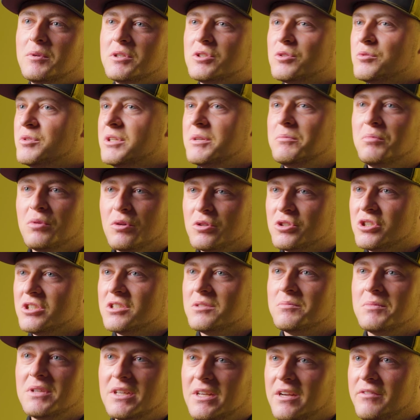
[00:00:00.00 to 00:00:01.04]
which only
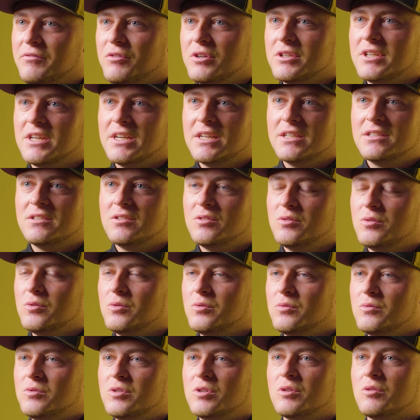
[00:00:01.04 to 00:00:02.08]
pushes me every day
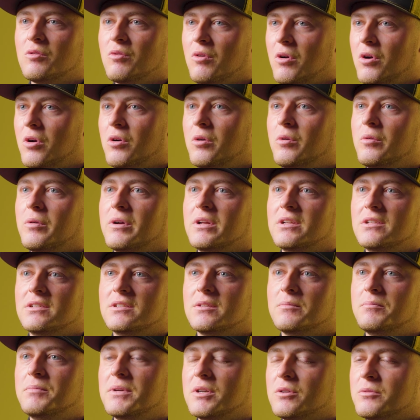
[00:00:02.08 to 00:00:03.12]
to grow
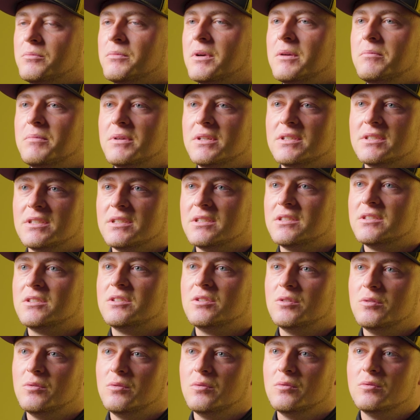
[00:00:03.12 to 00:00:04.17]
and to build my business
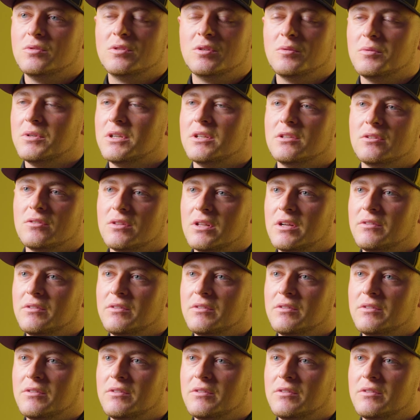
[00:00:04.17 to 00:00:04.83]
to another